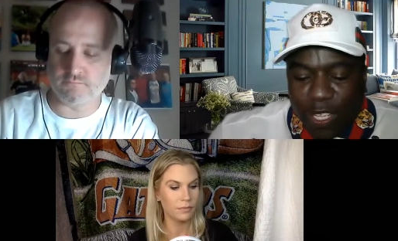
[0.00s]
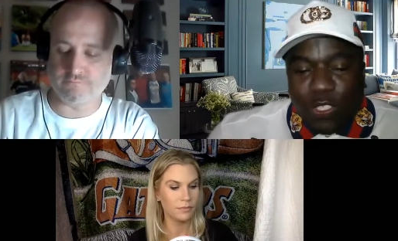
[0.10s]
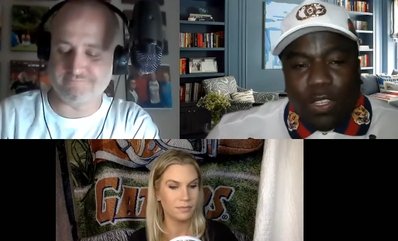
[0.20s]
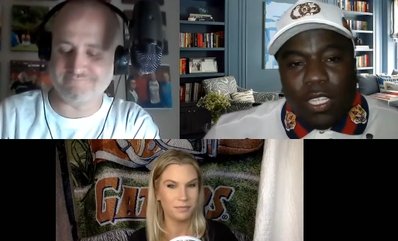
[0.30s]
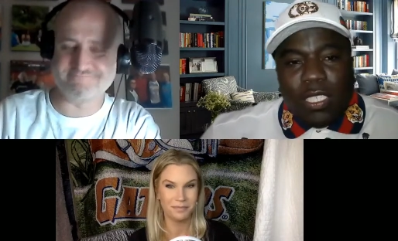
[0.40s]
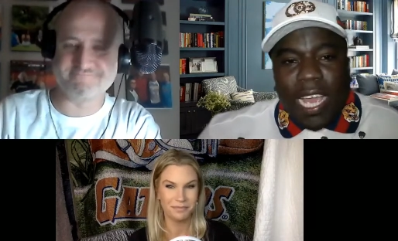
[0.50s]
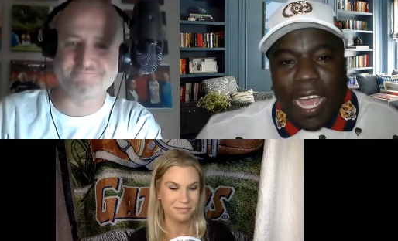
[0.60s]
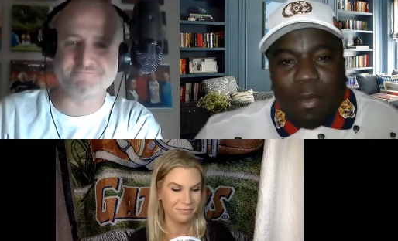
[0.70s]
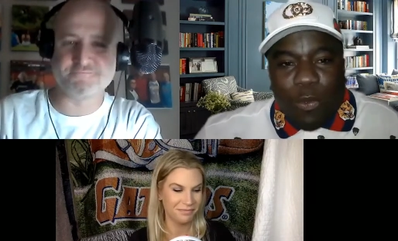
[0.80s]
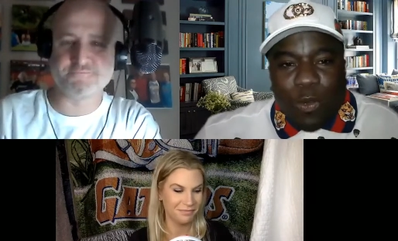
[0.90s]
Speaker 1: So this
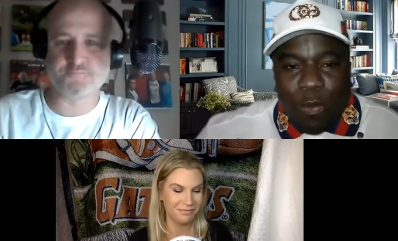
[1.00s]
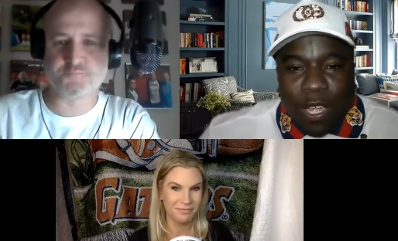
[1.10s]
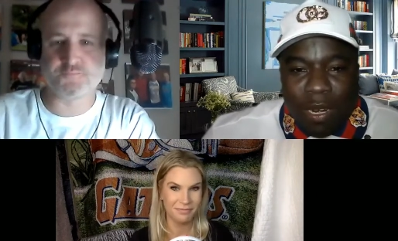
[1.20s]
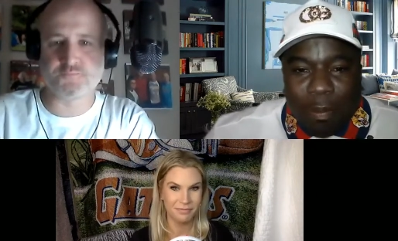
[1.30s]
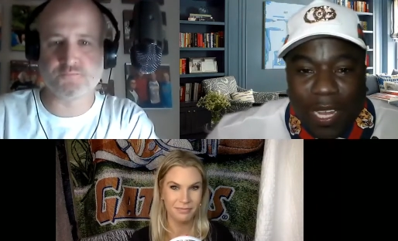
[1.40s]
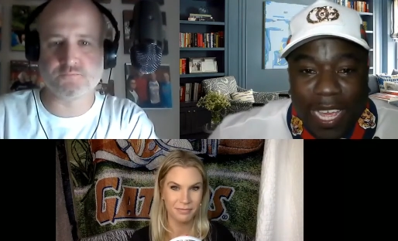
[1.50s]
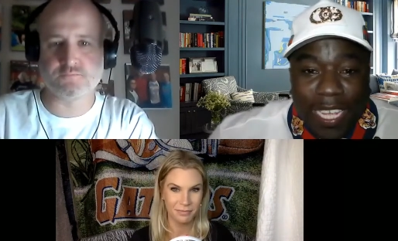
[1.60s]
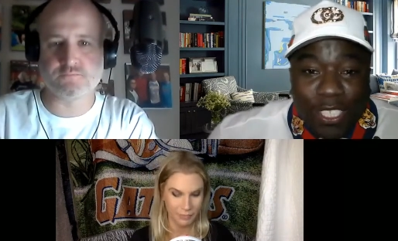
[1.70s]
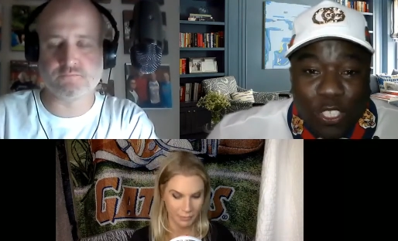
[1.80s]
game that we're gonna play is